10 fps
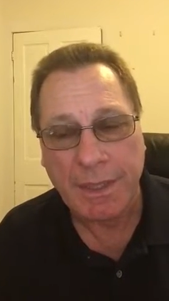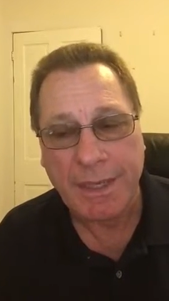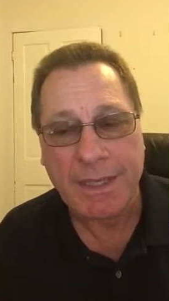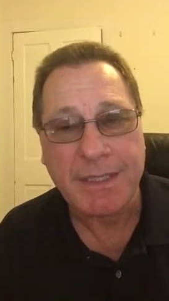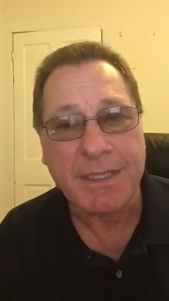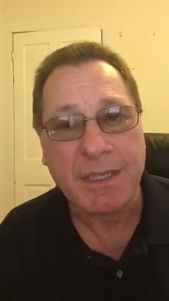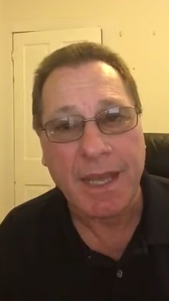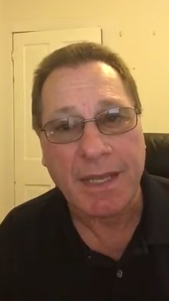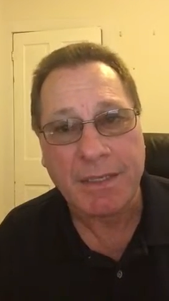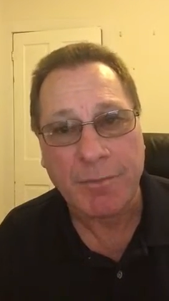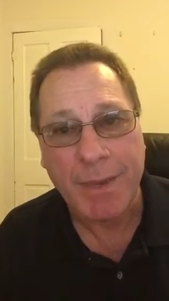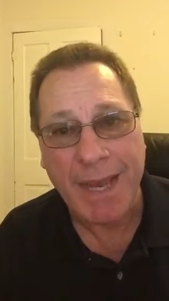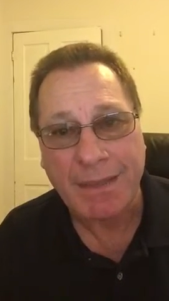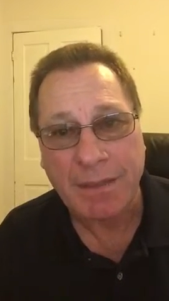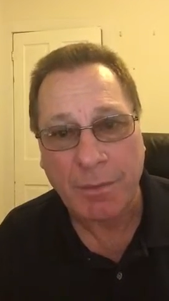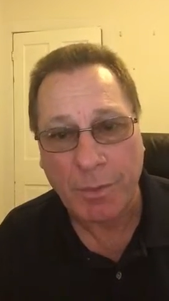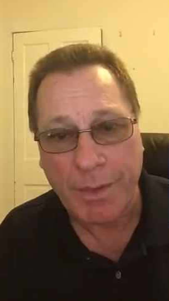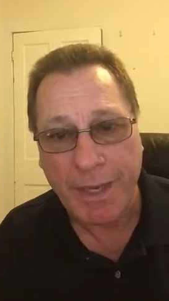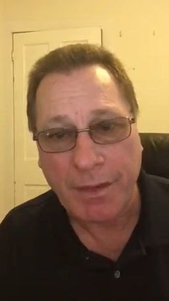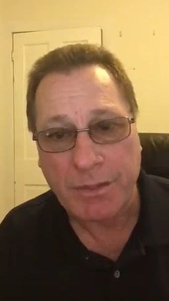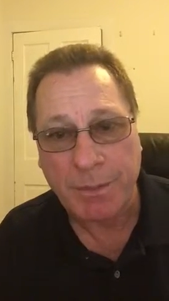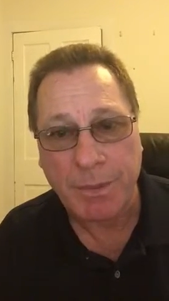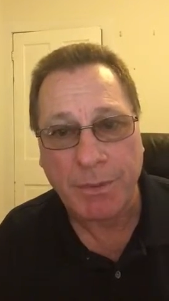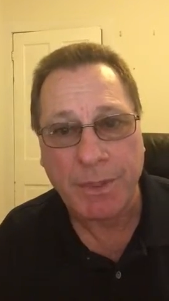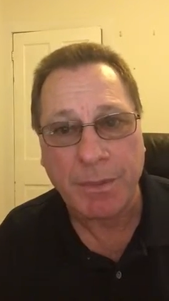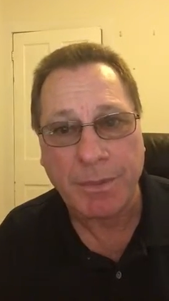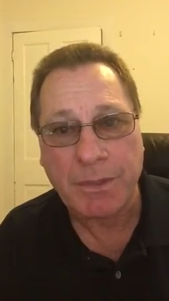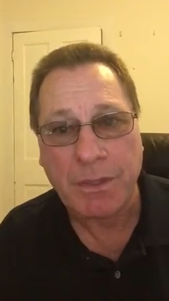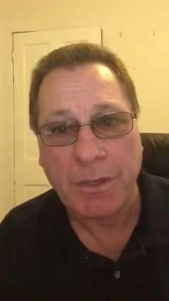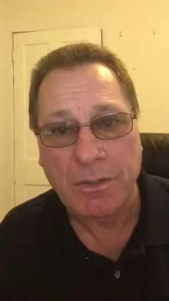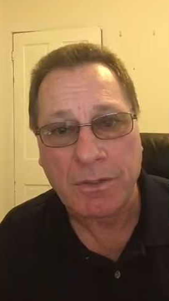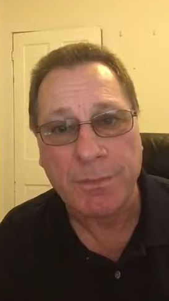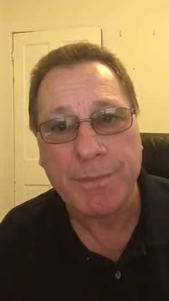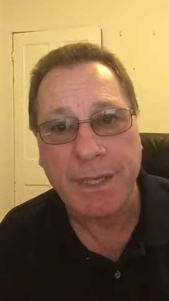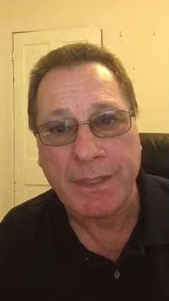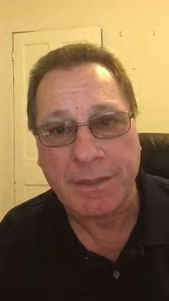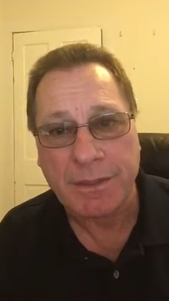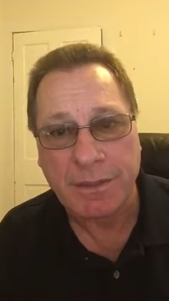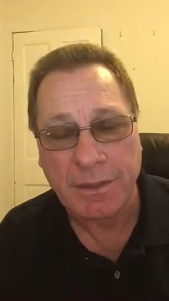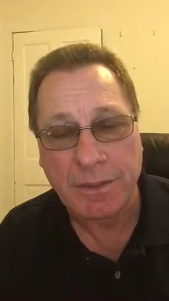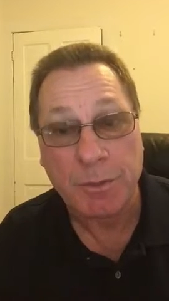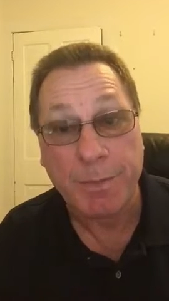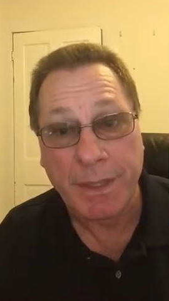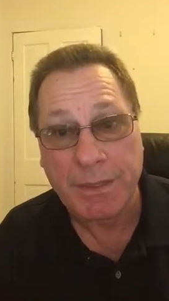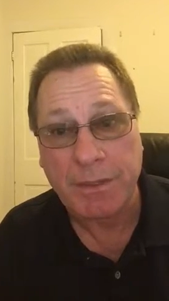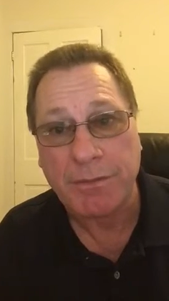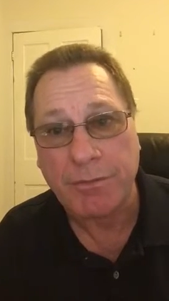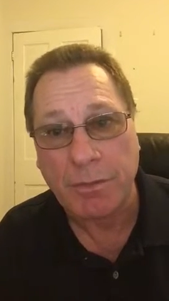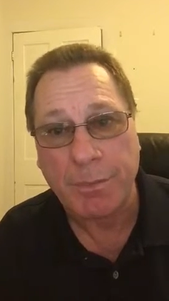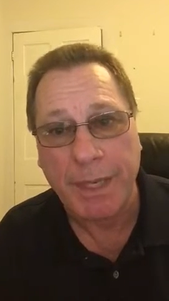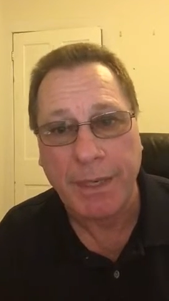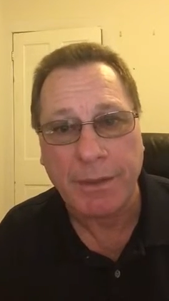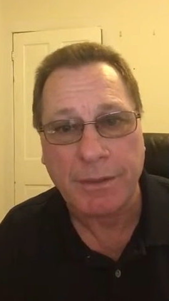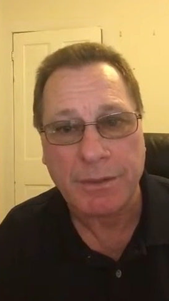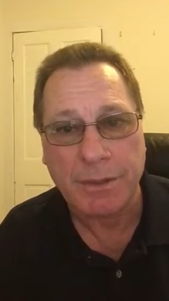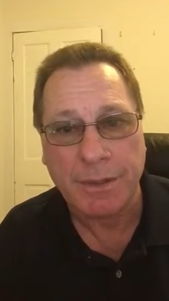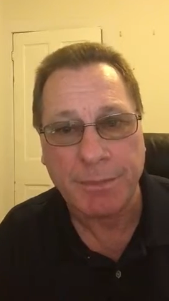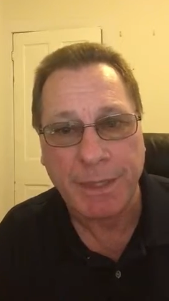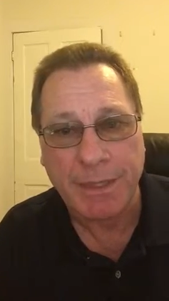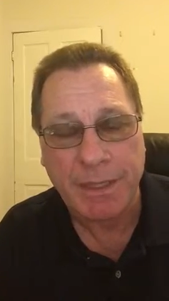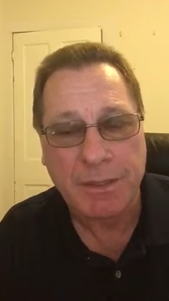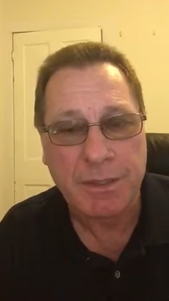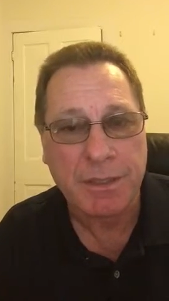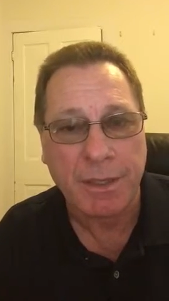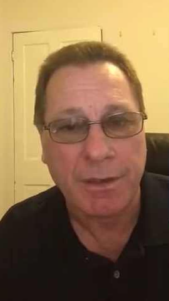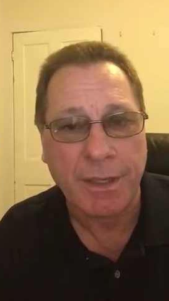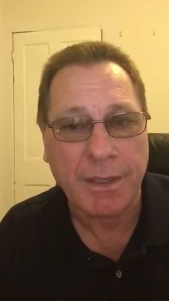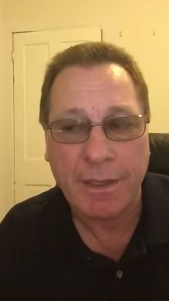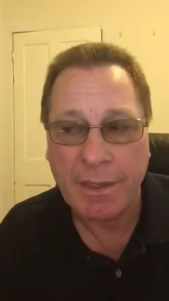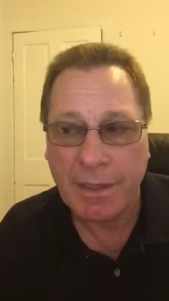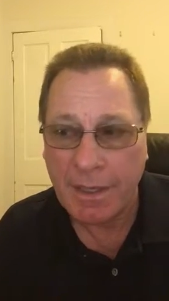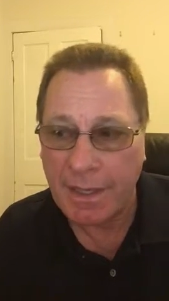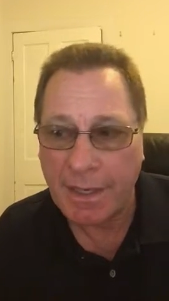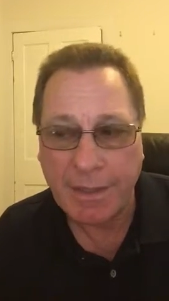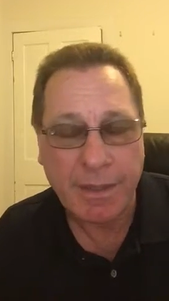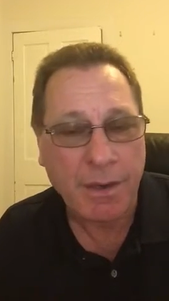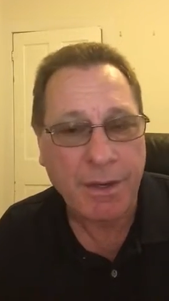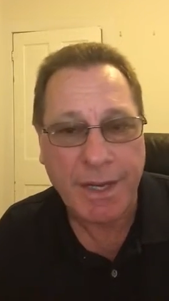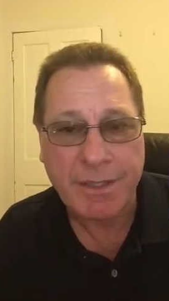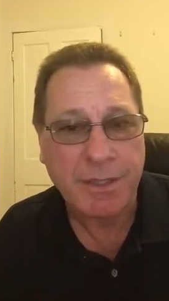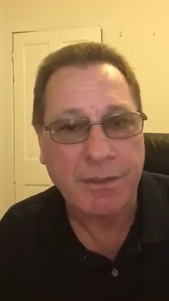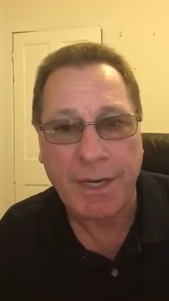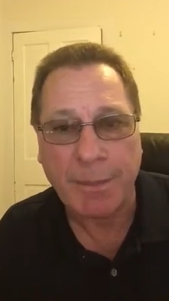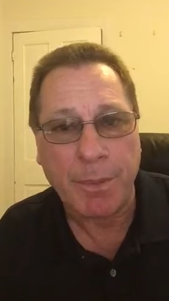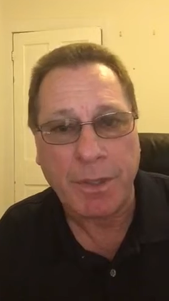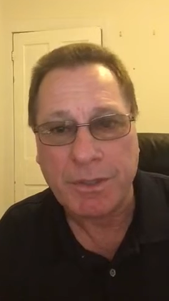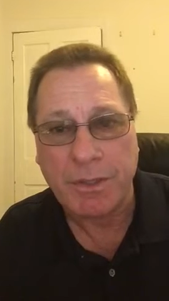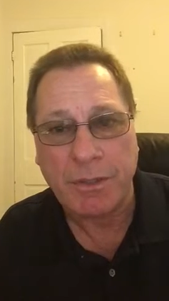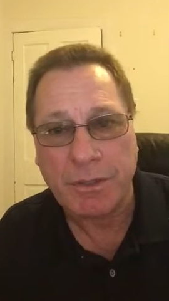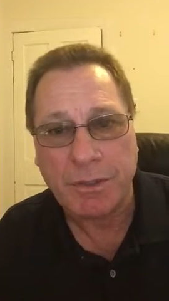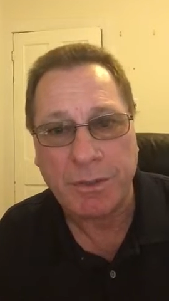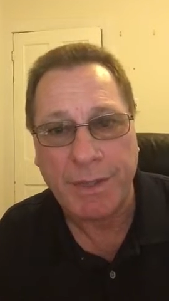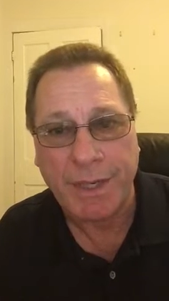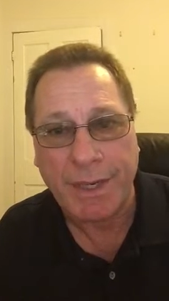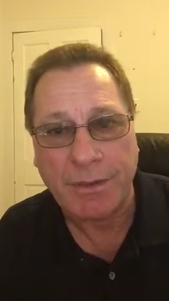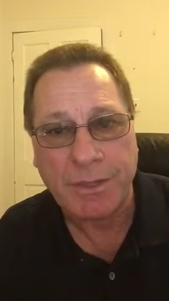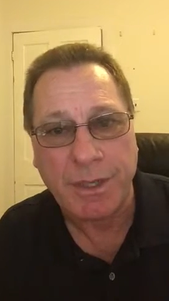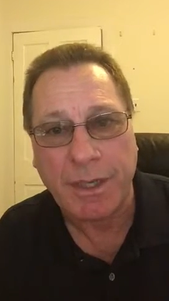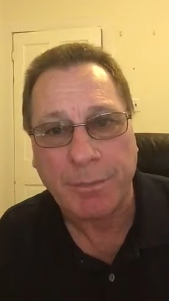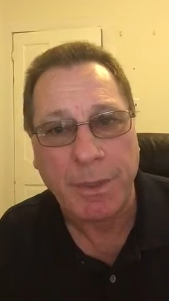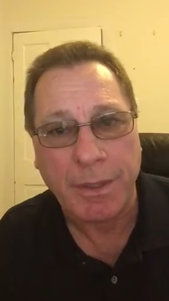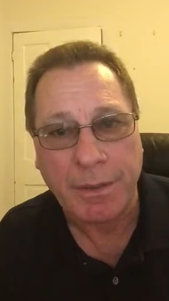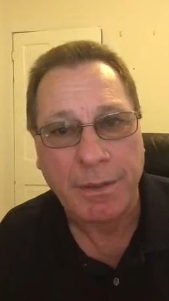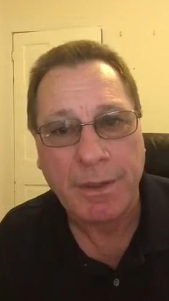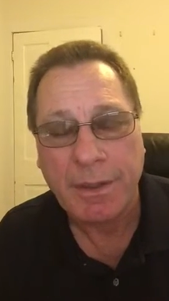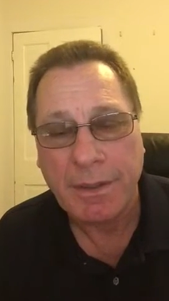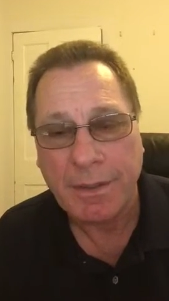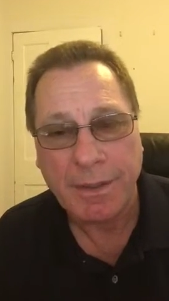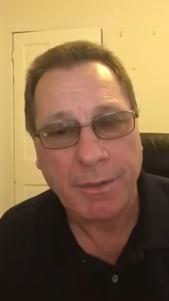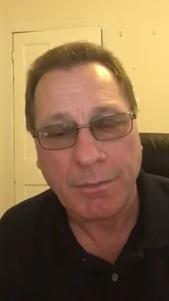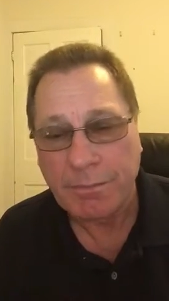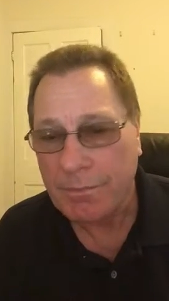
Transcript: And as these lines have backed up with algae buildup, it's caused tremendous expensive repairs to be necessary. And non-acid Drain Punch goes through that algae like butter. You